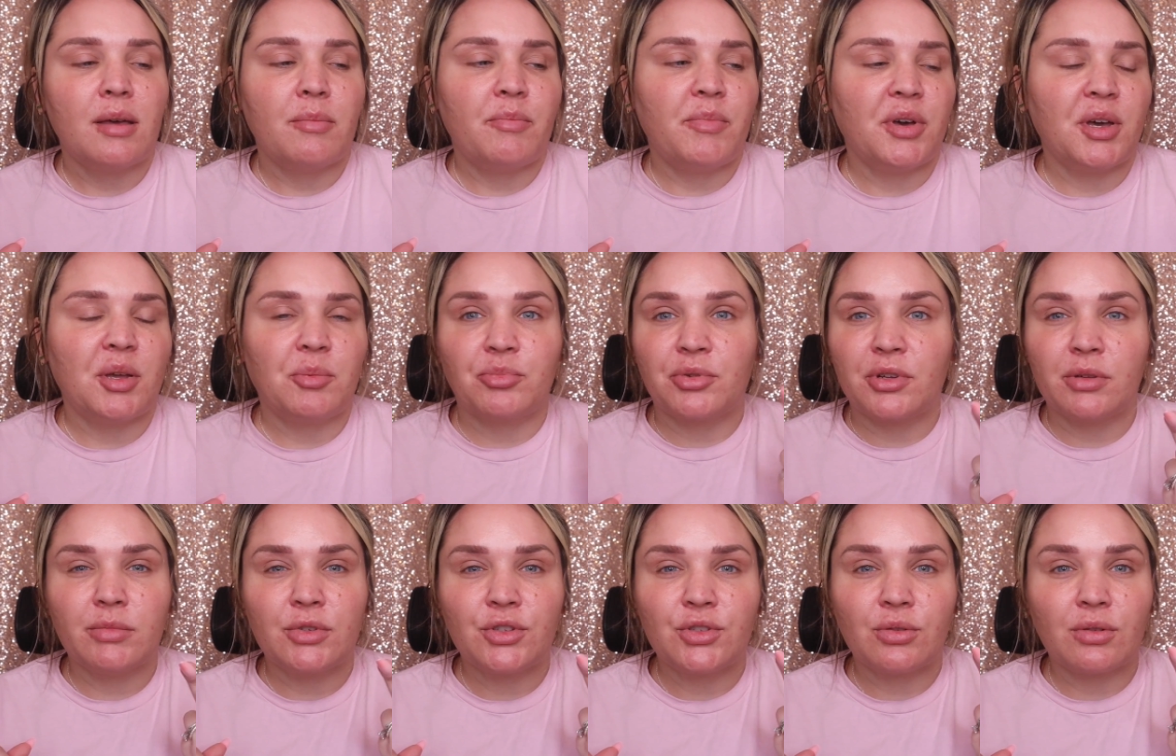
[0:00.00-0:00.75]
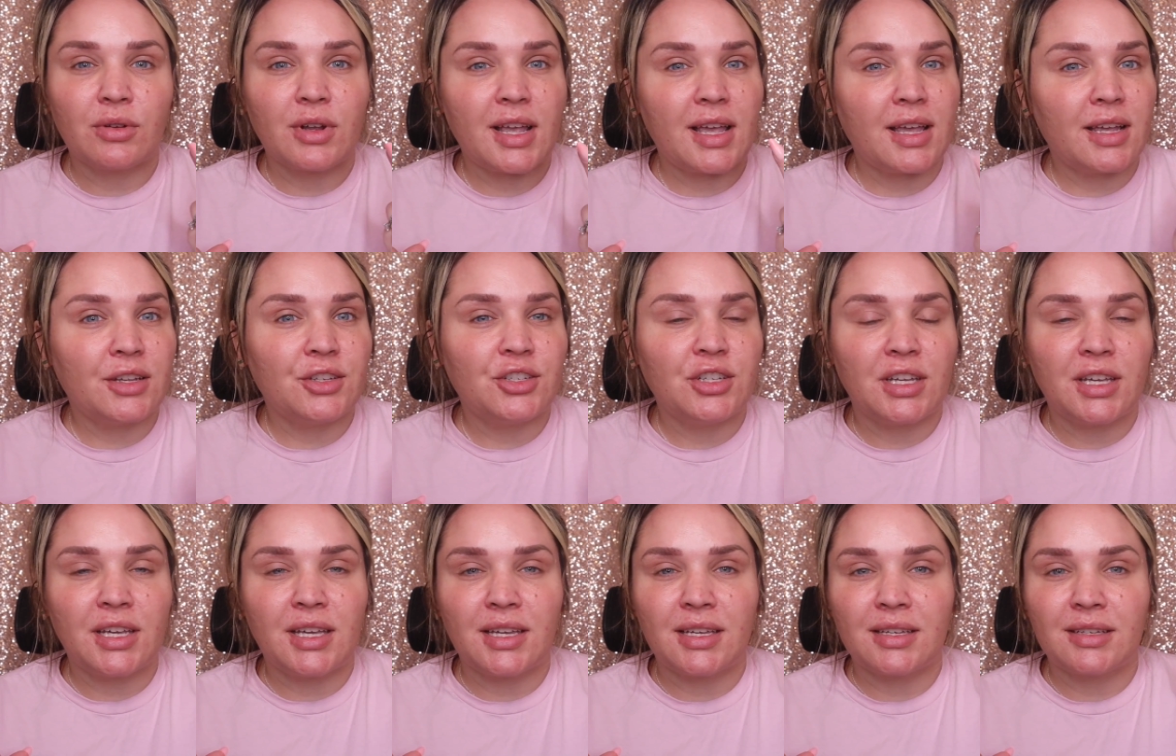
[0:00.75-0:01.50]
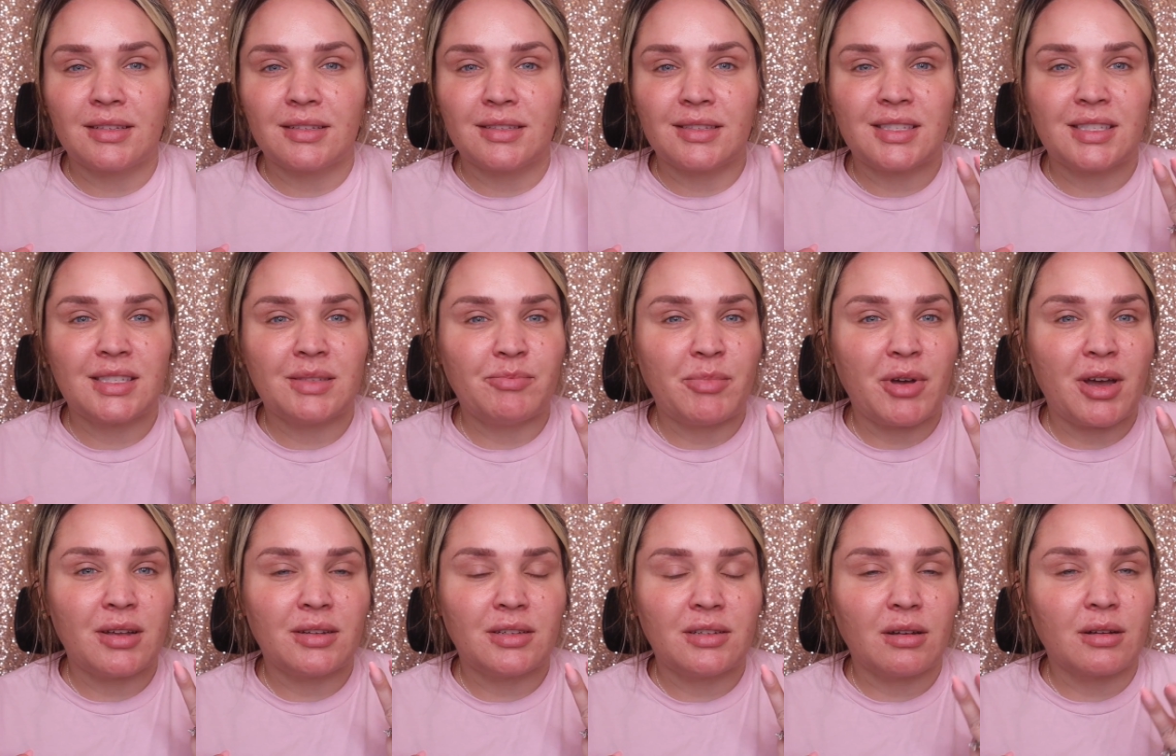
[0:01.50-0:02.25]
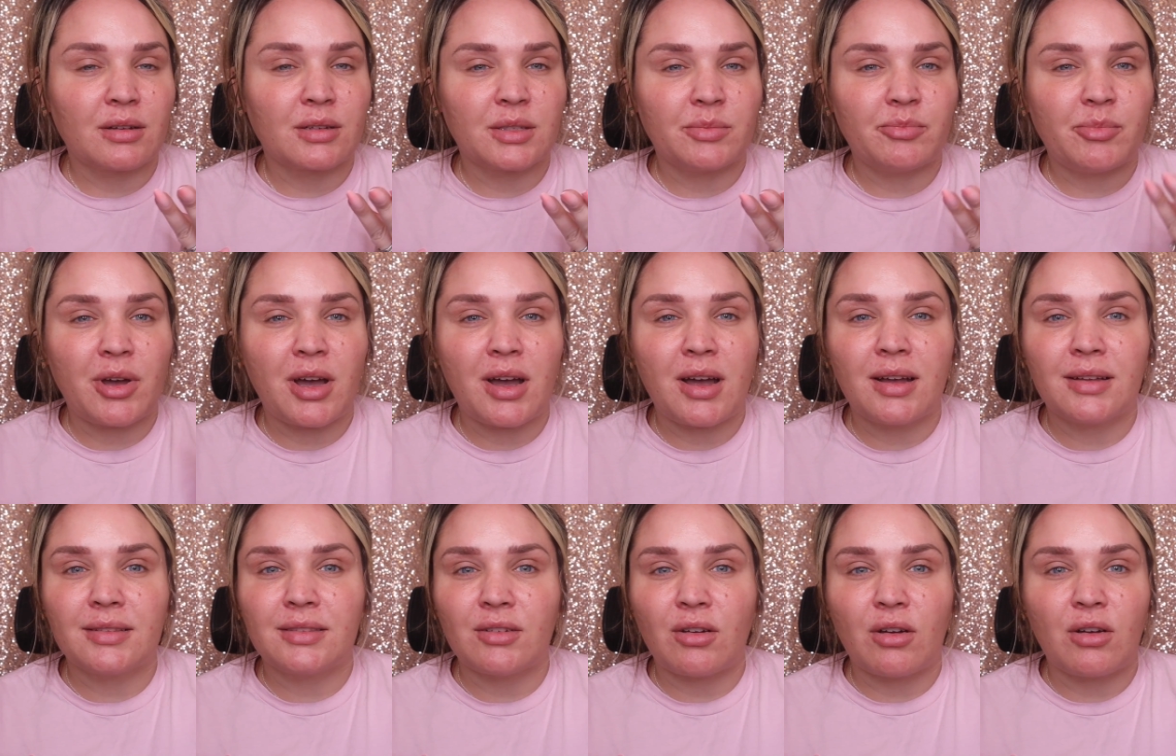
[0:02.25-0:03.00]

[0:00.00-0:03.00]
but premature aging, spot, dark spots,